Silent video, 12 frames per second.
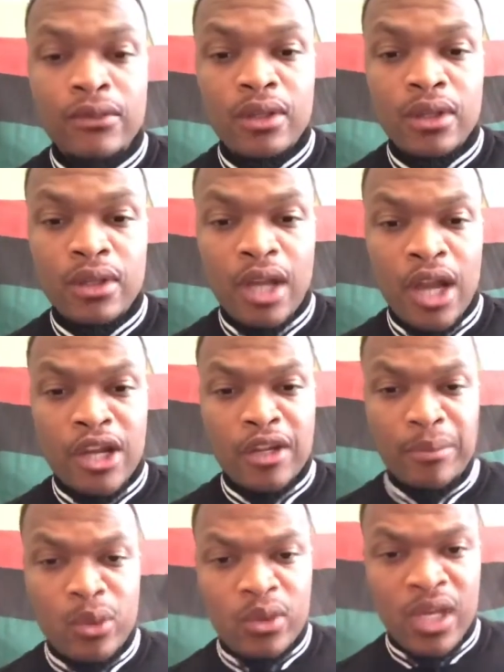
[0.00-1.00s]
Erica
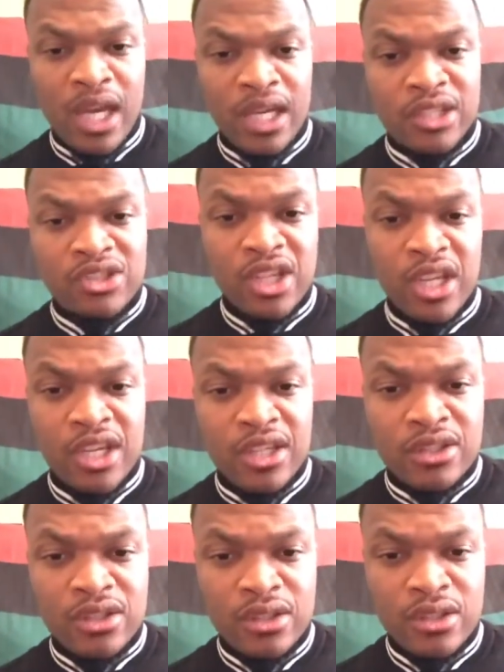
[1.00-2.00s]
Buchanan
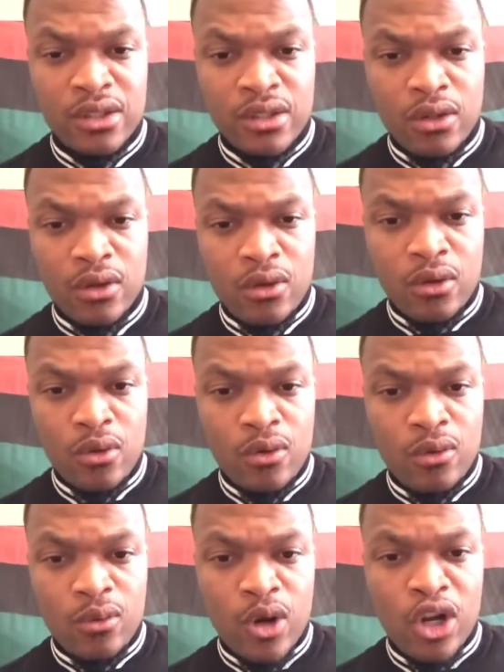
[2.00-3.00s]
says,
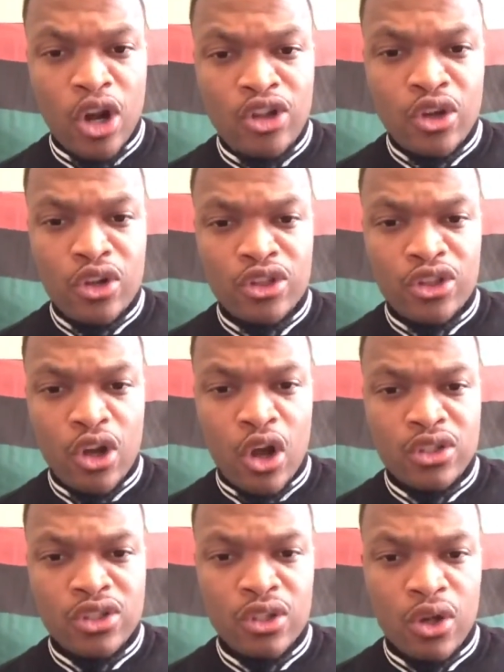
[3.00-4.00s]
what are your
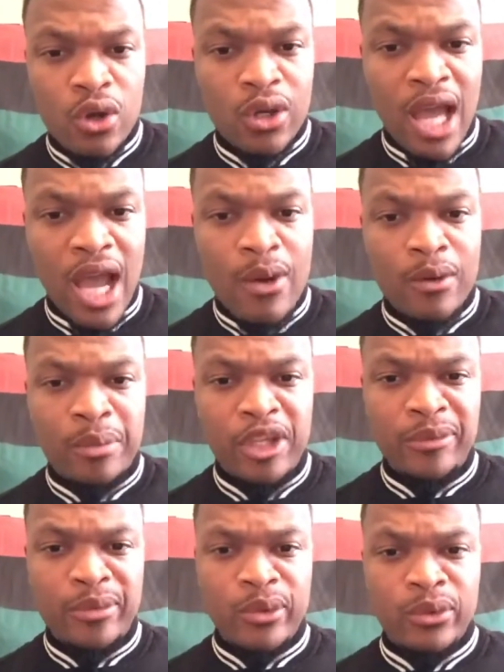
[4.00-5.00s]
thoughts on our
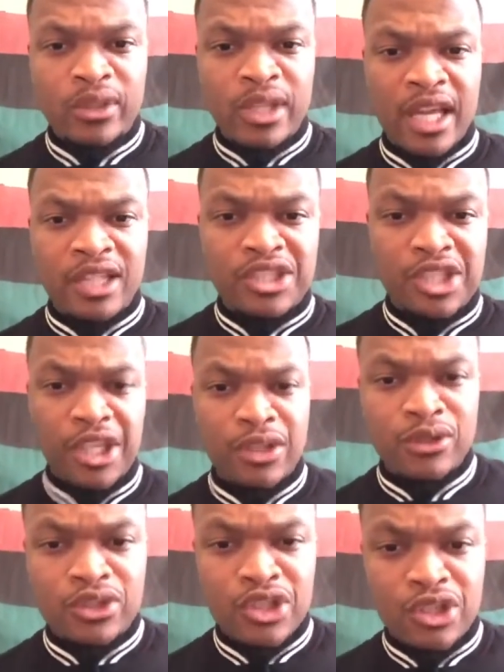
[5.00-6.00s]
people that continue
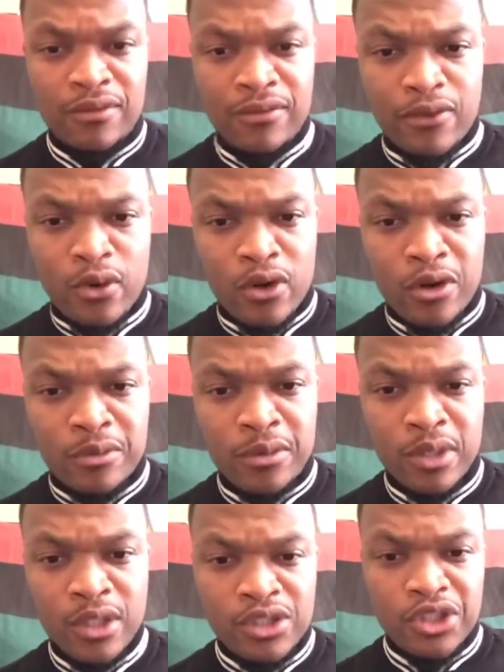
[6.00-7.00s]
to conform
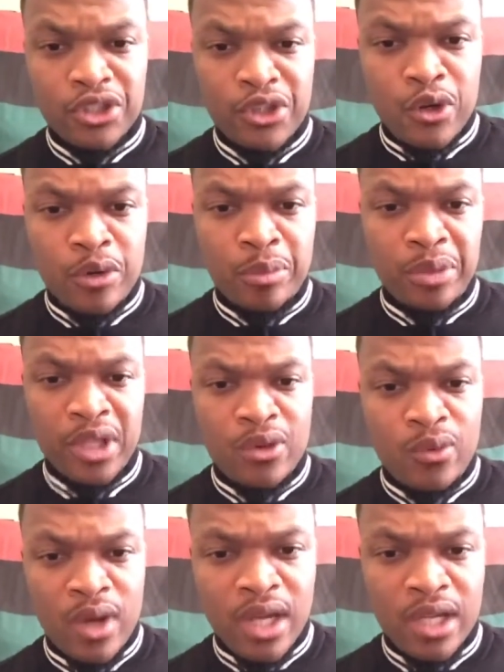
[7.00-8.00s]
to European
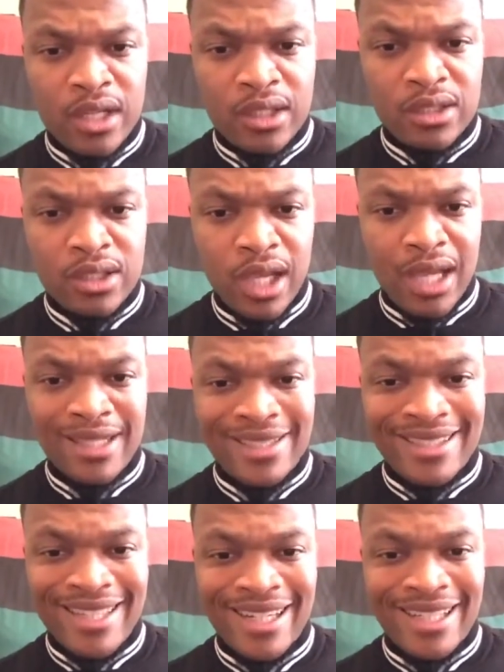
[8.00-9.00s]
ways and
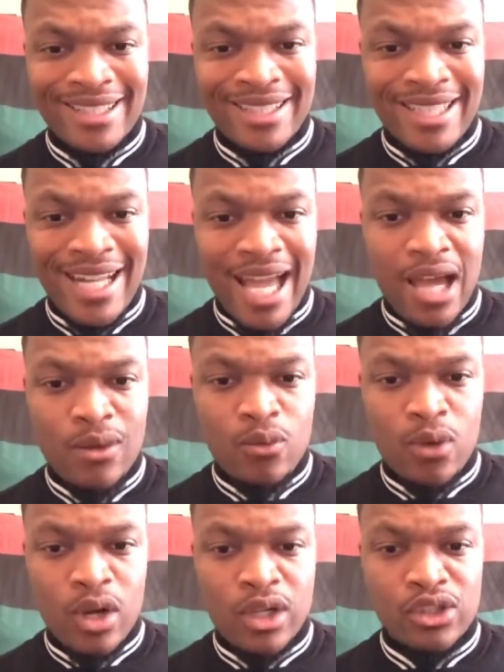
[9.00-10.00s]
does not
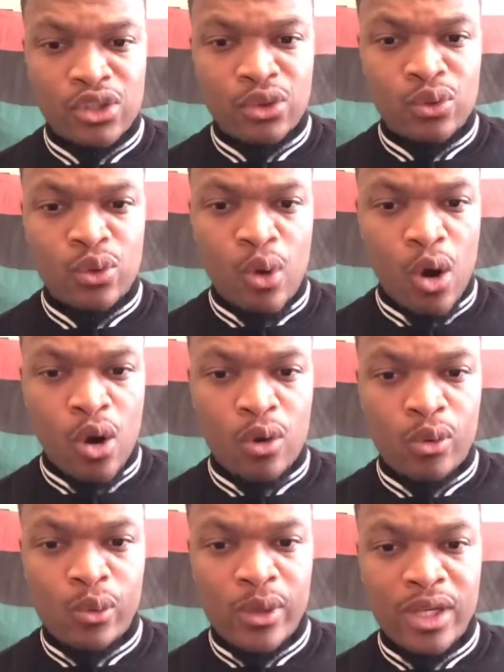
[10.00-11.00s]
want to or
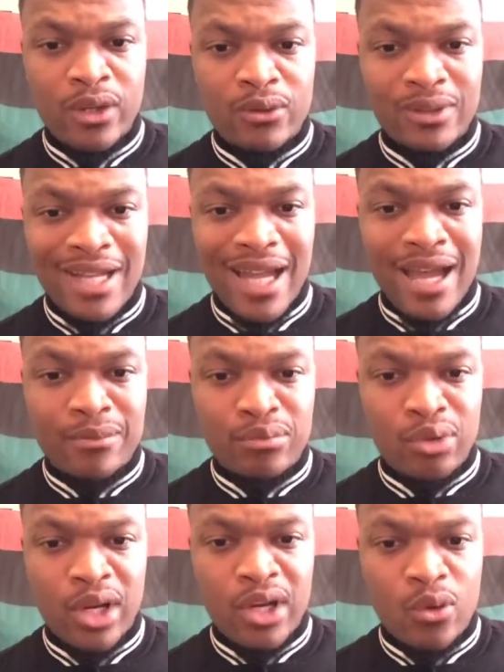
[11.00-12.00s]
will not
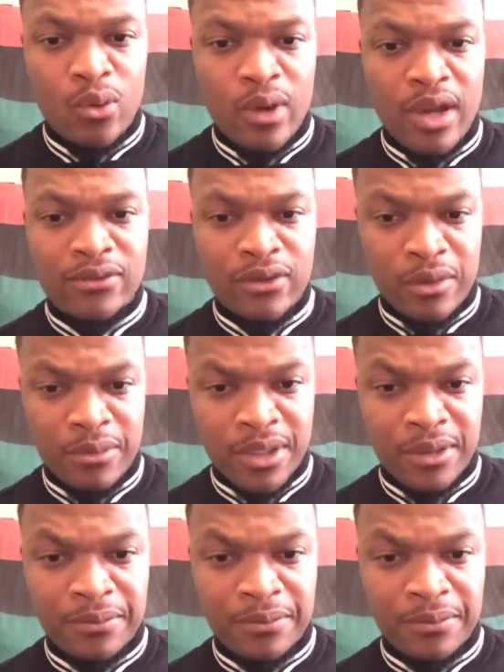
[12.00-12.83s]
break away from them?